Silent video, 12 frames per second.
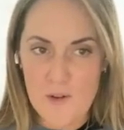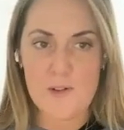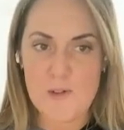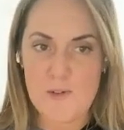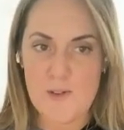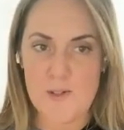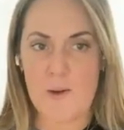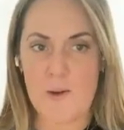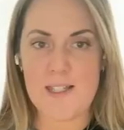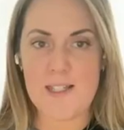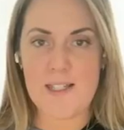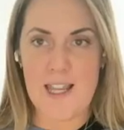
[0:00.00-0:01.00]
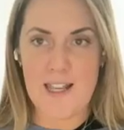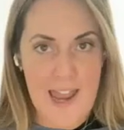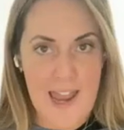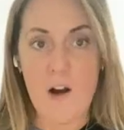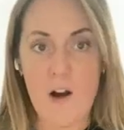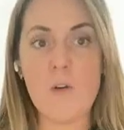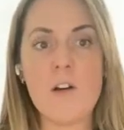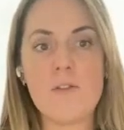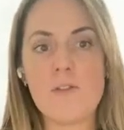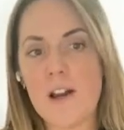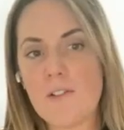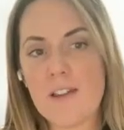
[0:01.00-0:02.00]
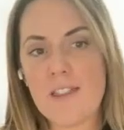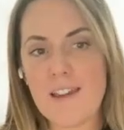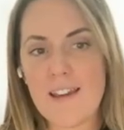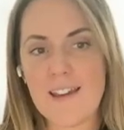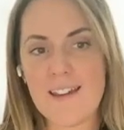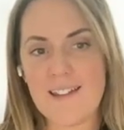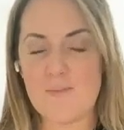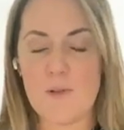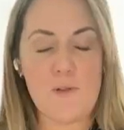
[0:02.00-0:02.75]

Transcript: I went through this where I would say now for everything.